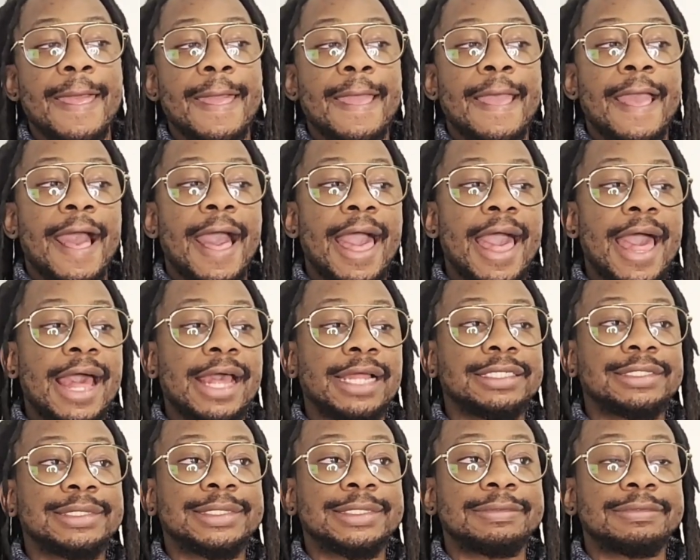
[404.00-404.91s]

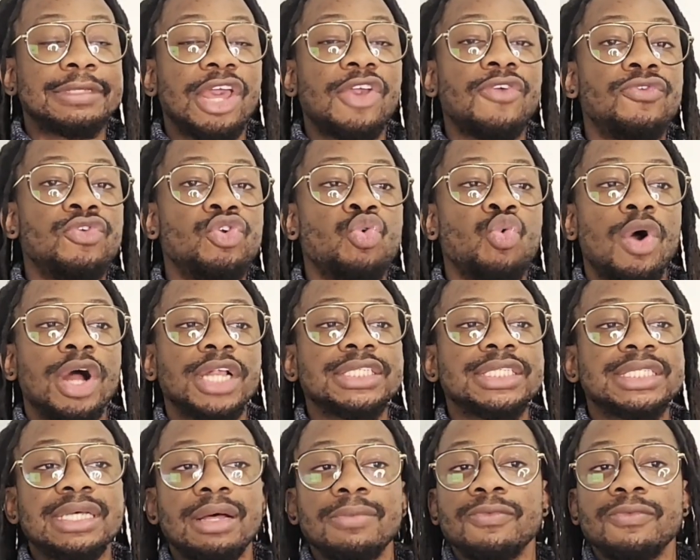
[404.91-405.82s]
And if you won
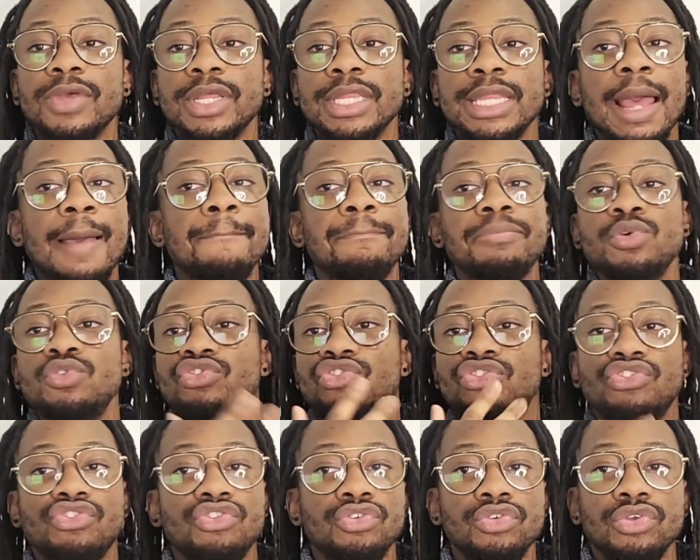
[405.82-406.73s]
something, that
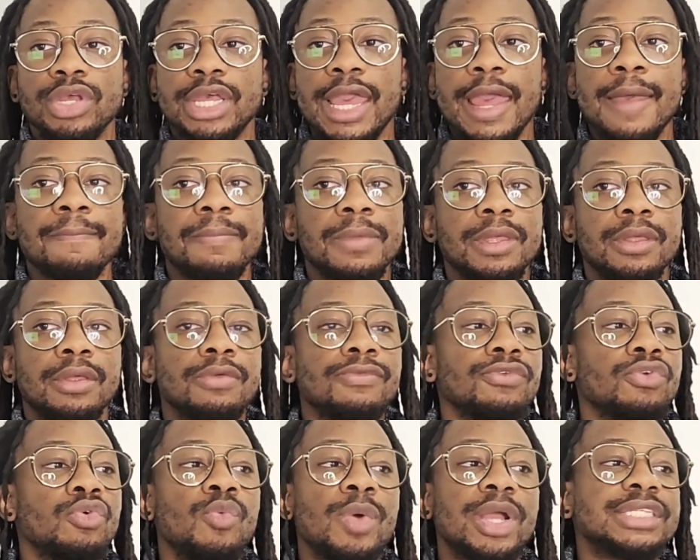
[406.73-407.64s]
boosts you, you get me? If
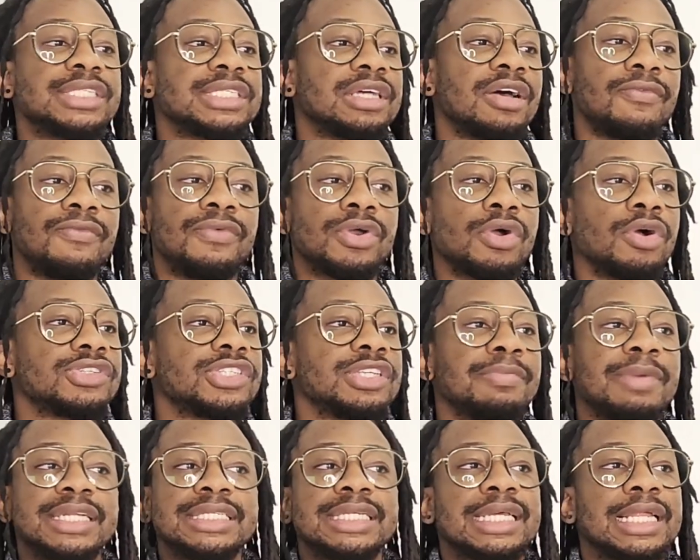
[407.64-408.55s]
you win something,
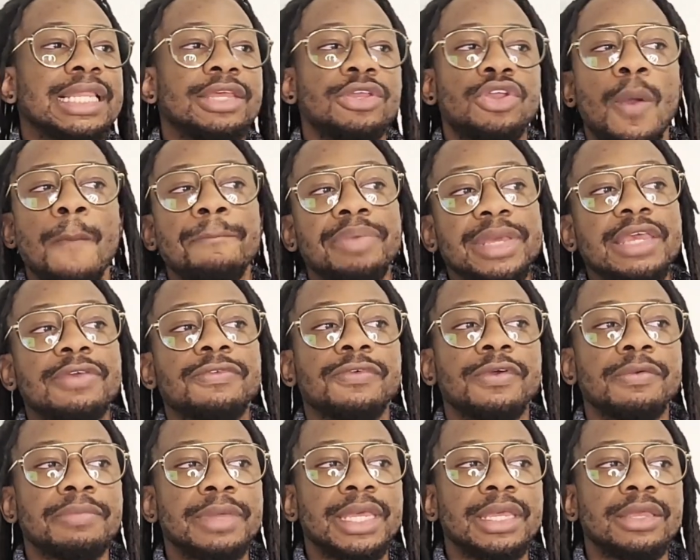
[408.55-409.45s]
automatically you're B for
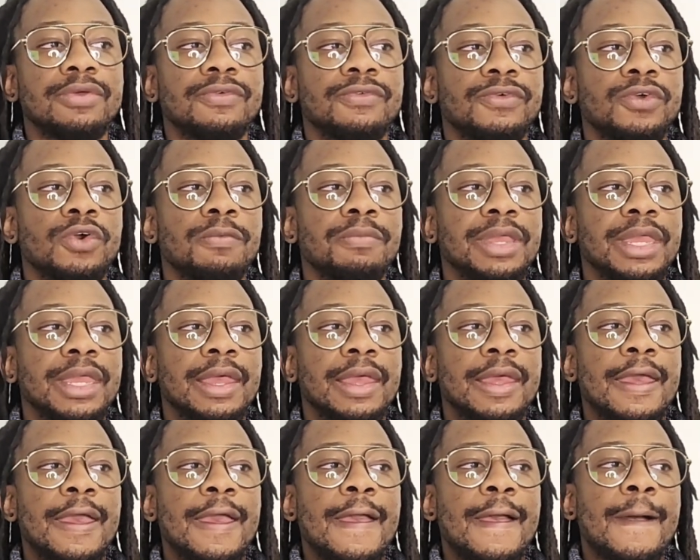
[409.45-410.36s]
me, you feel me?
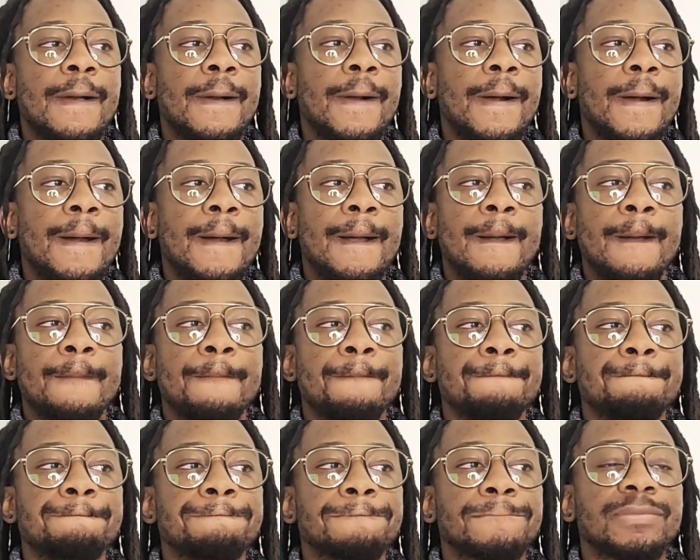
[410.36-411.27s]

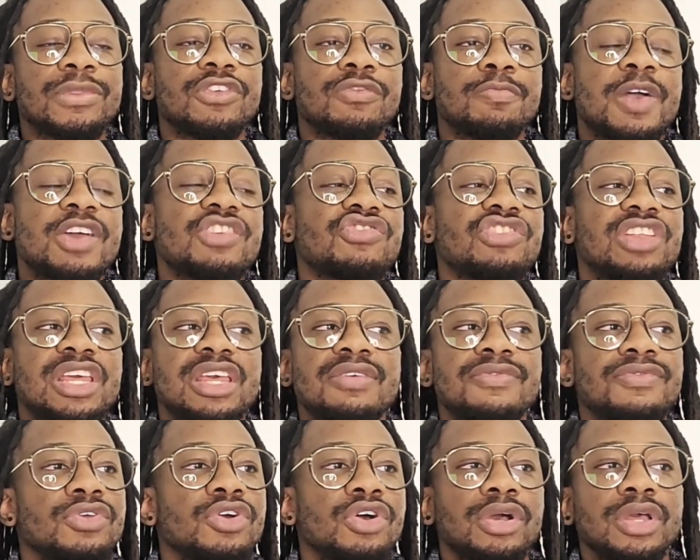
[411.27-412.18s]
Especially
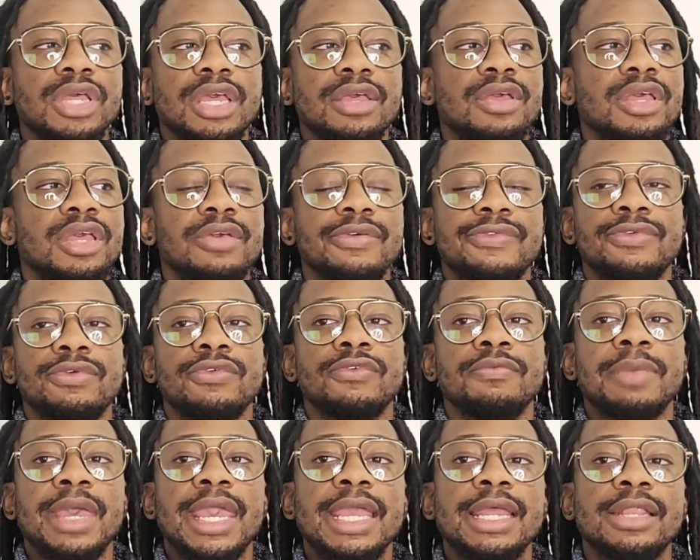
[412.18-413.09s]
if you've
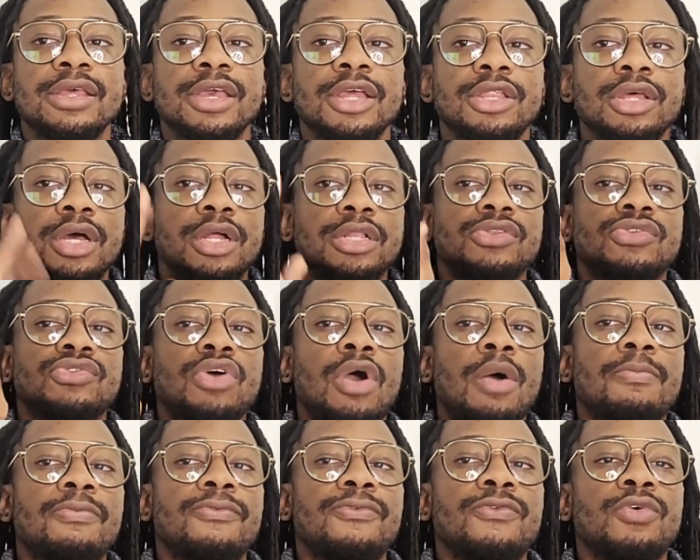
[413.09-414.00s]
made the
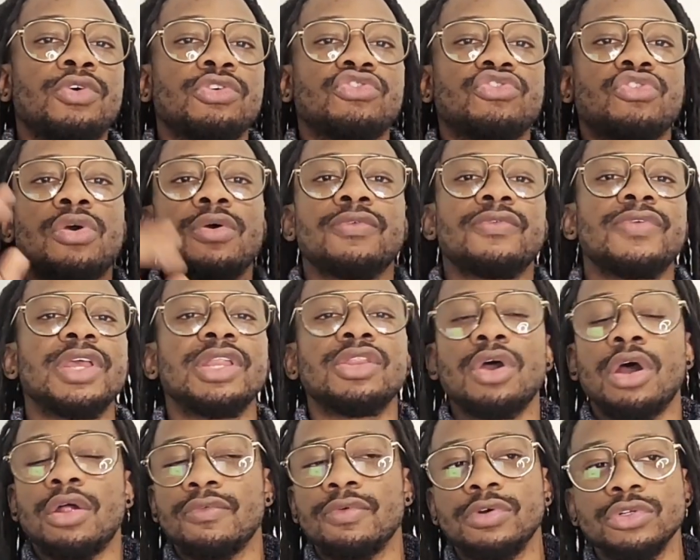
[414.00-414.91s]
top 4 trophy,
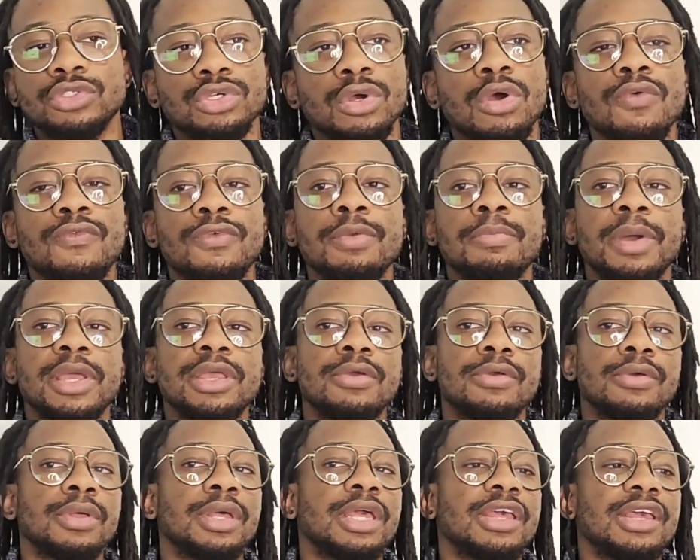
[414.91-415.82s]
not a real trophy, but
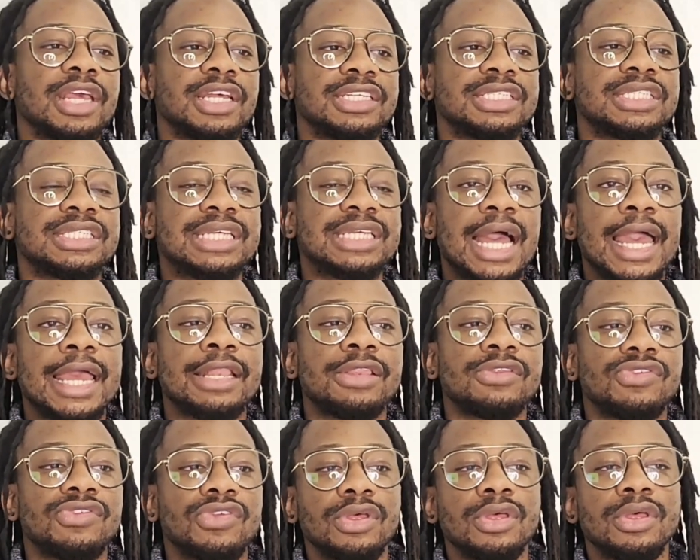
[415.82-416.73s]
it's something
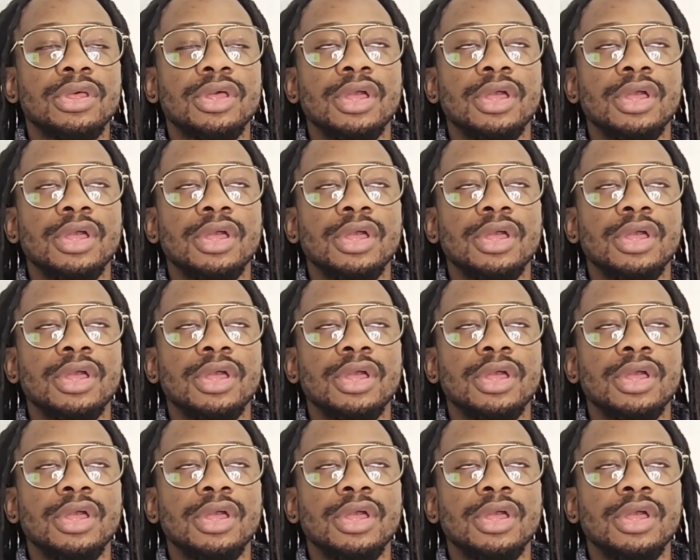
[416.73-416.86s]
to